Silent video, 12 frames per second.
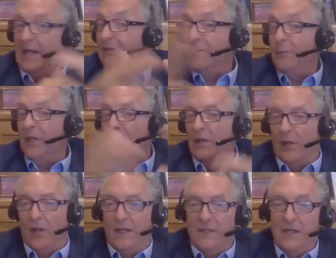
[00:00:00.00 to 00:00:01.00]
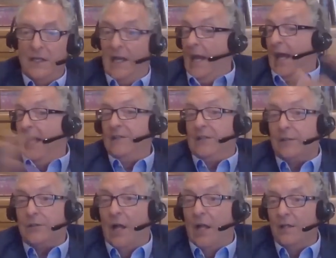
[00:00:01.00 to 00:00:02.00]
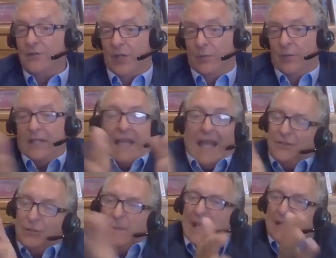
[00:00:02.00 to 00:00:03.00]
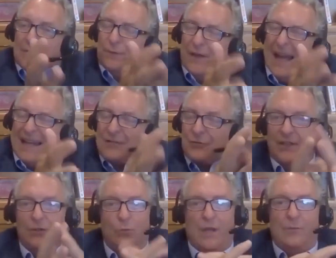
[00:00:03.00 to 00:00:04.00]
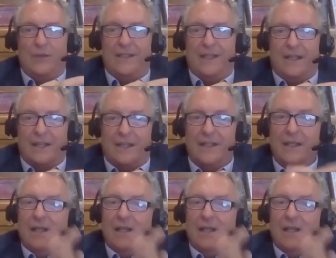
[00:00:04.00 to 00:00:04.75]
have to be online. And technology, we can't do manufacturing the way we did it.